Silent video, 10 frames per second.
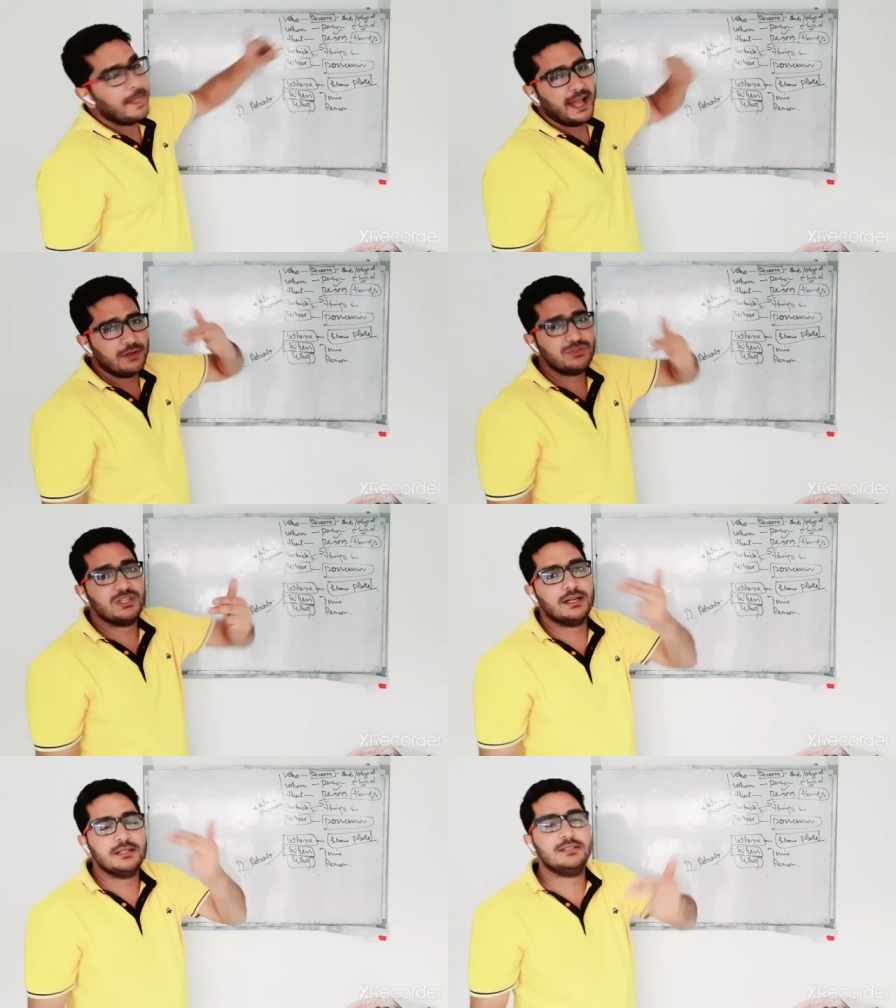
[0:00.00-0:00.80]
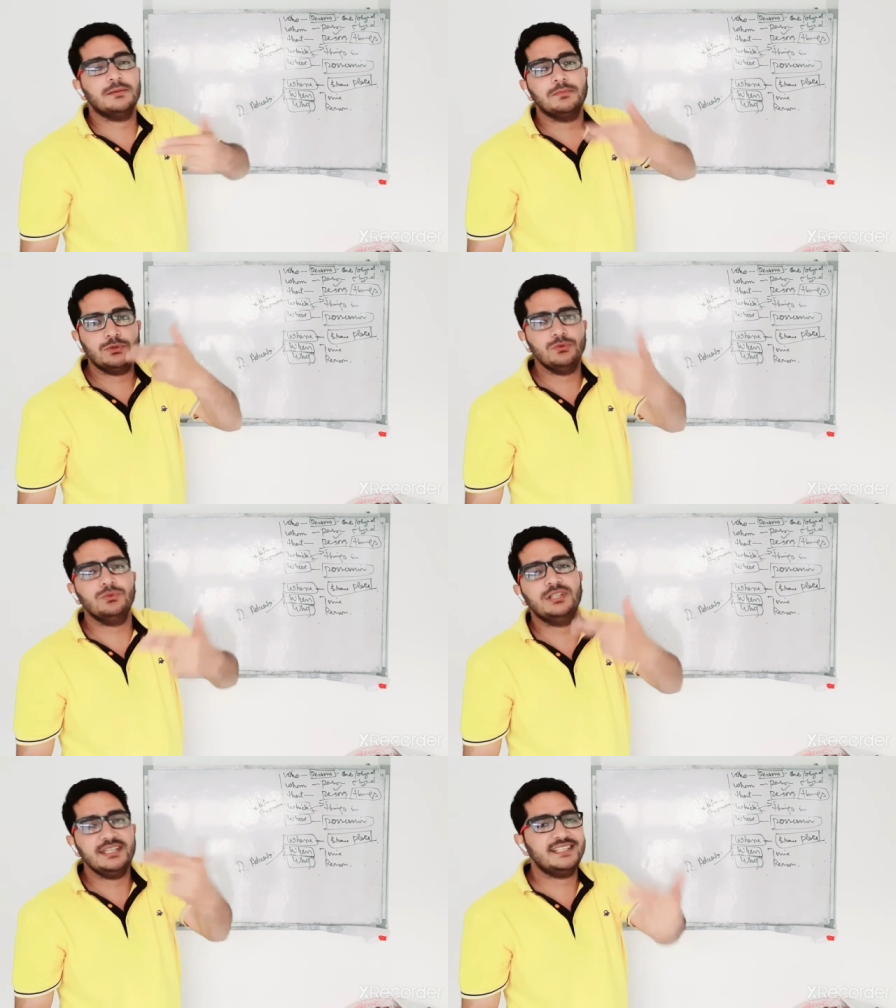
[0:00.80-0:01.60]
I have checked some
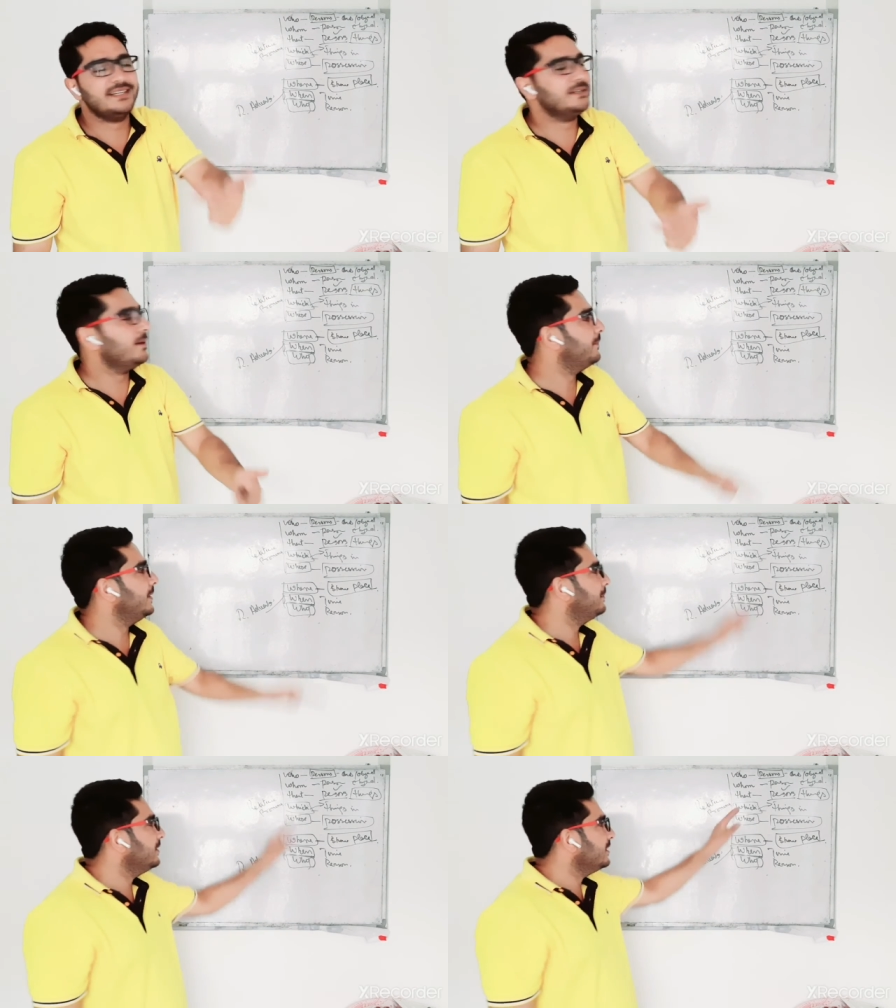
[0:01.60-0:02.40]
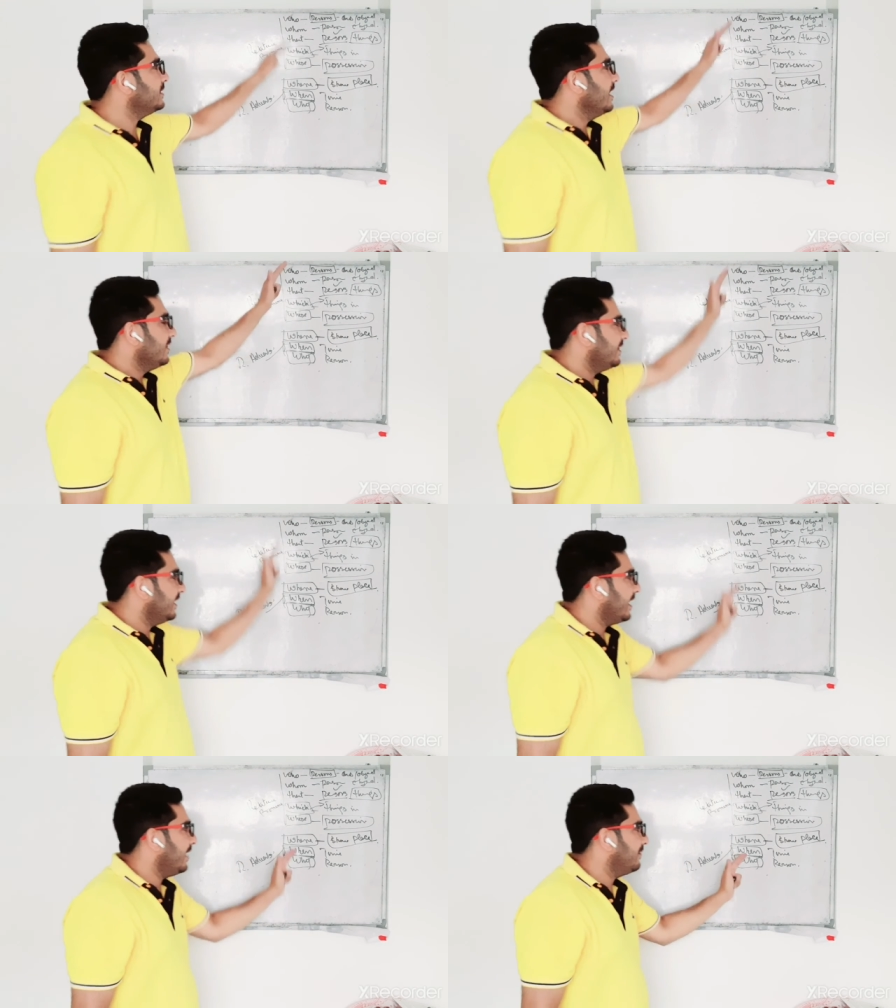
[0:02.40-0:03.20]
2-3 set of papers.
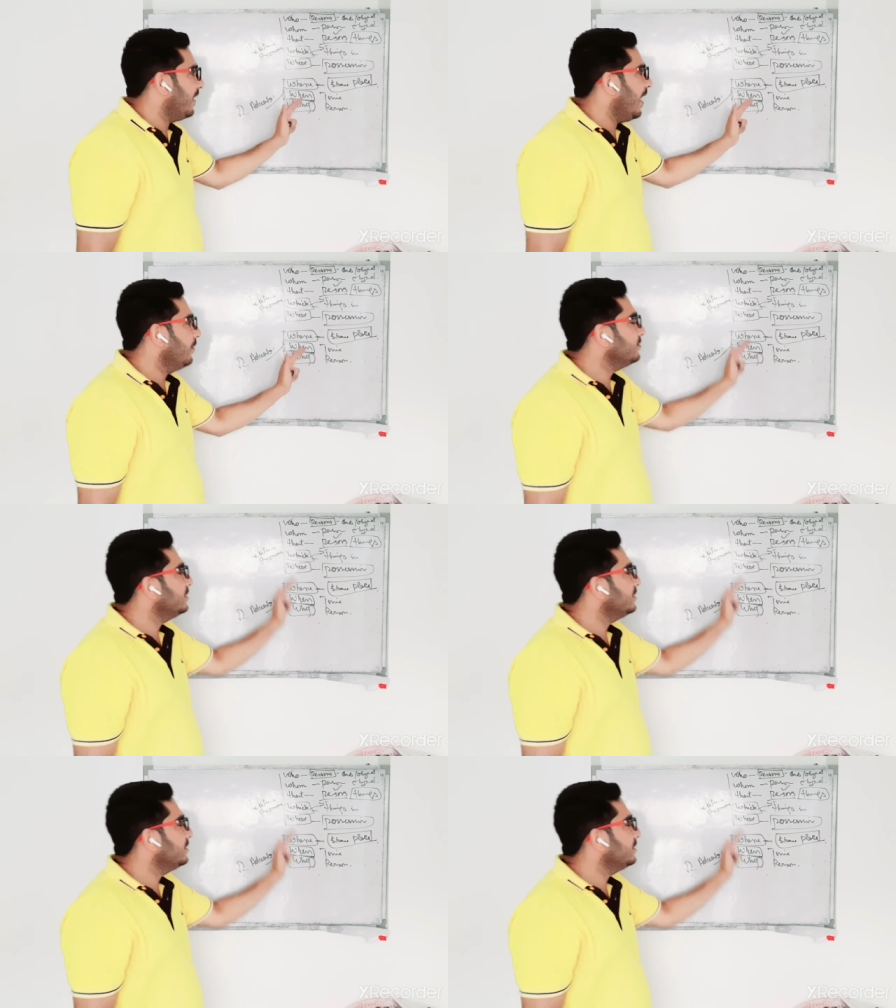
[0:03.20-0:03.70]
There I found